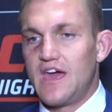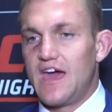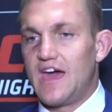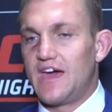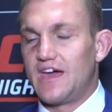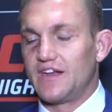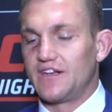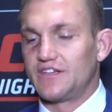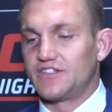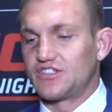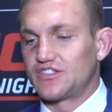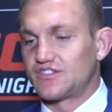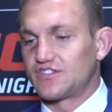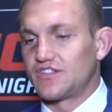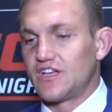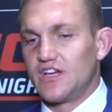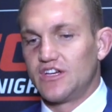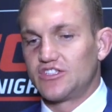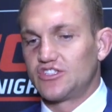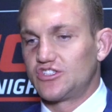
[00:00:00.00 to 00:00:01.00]
and
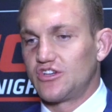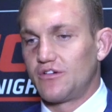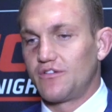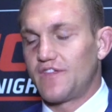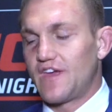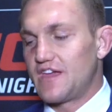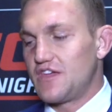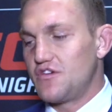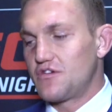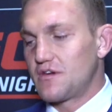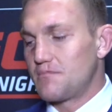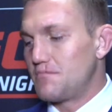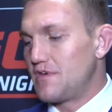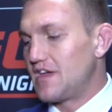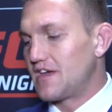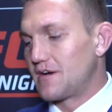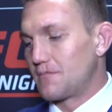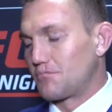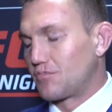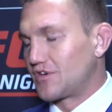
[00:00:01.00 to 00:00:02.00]
just show that you can
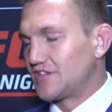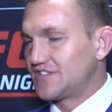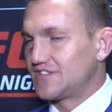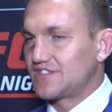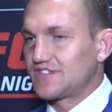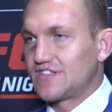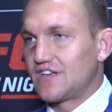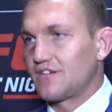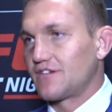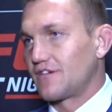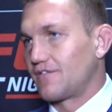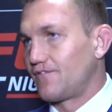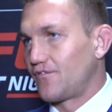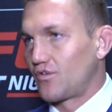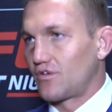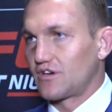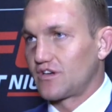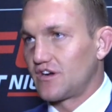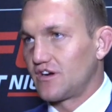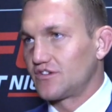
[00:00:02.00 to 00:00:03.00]
be in a prison cell in a
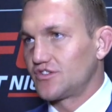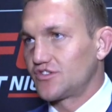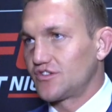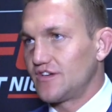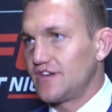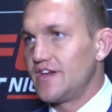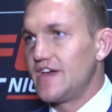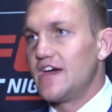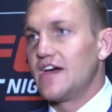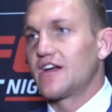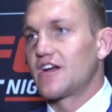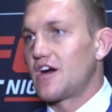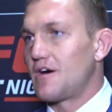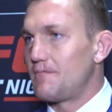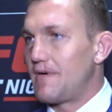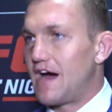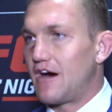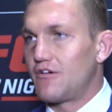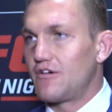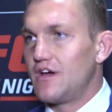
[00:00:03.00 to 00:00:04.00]
foreign country,
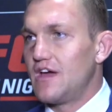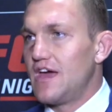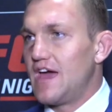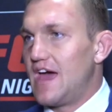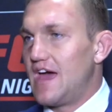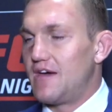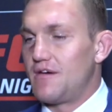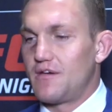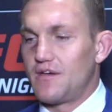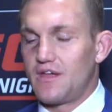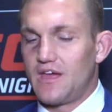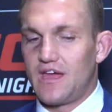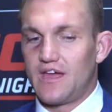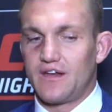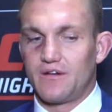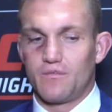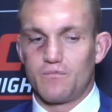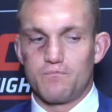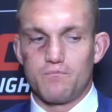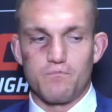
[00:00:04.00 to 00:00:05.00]
come out, and,
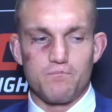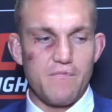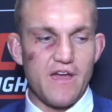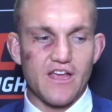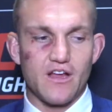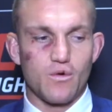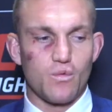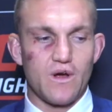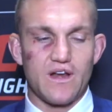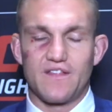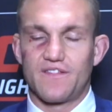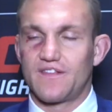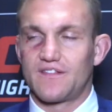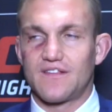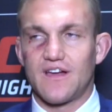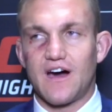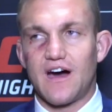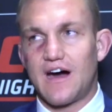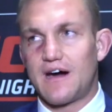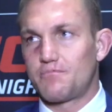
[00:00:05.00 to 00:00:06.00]
and make your way to the
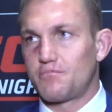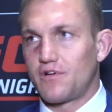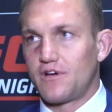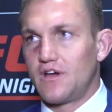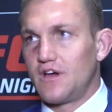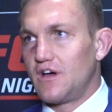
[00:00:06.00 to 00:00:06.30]
top